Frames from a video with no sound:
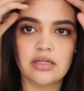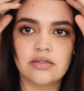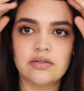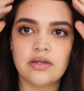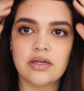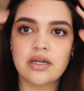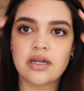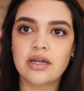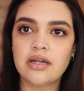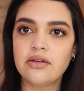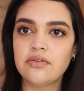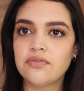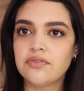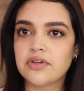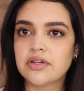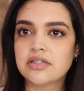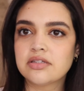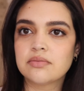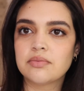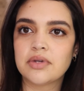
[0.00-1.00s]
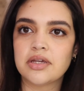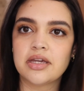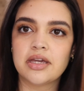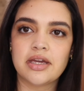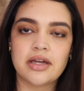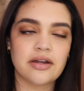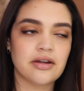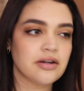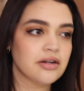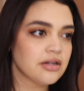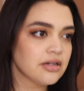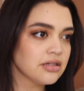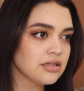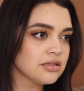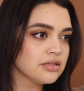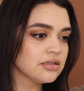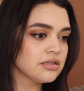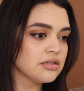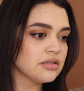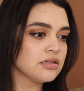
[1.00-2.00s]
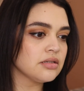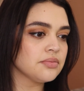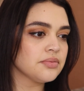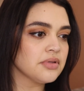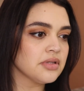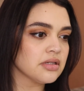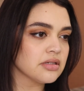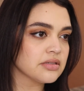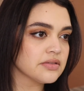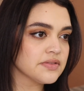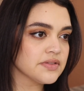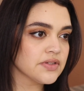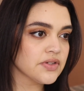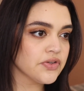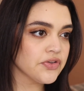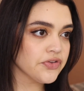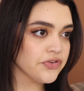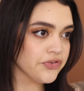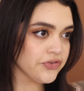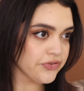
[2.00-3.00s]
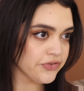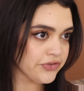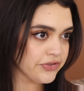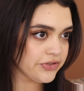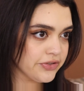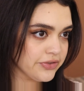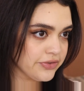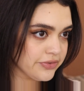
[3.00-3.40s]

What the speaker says: so I kind of fixed my hair. Hope it looks good.